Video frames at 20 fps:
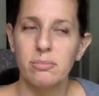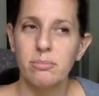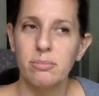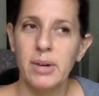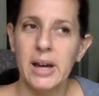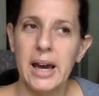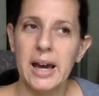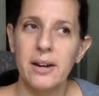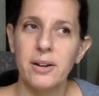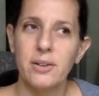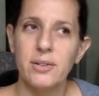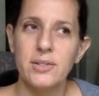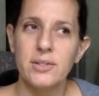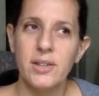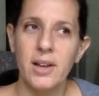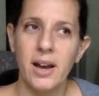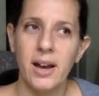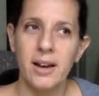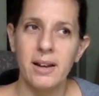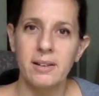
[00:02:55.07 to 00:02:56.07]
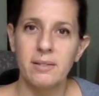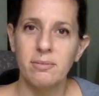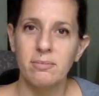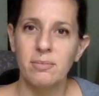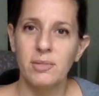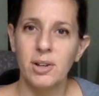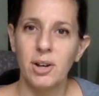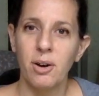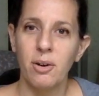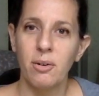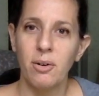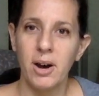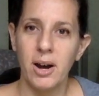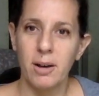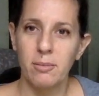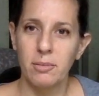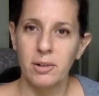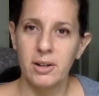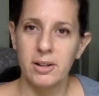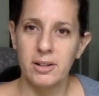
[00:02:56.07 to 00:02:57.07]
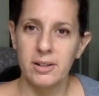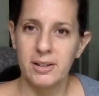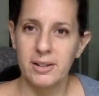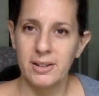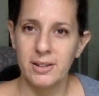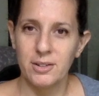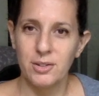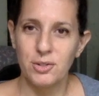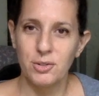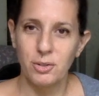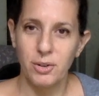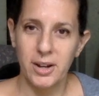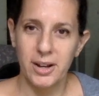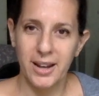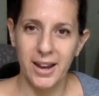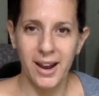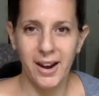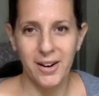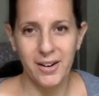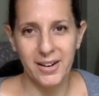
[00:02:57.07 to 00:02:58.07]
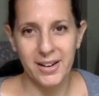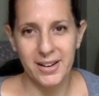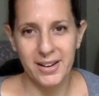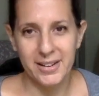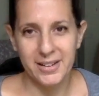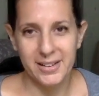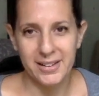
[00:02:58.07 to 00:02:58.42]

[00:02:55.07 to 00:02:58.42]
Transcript: patterns I know I'm going to enjoy carrying.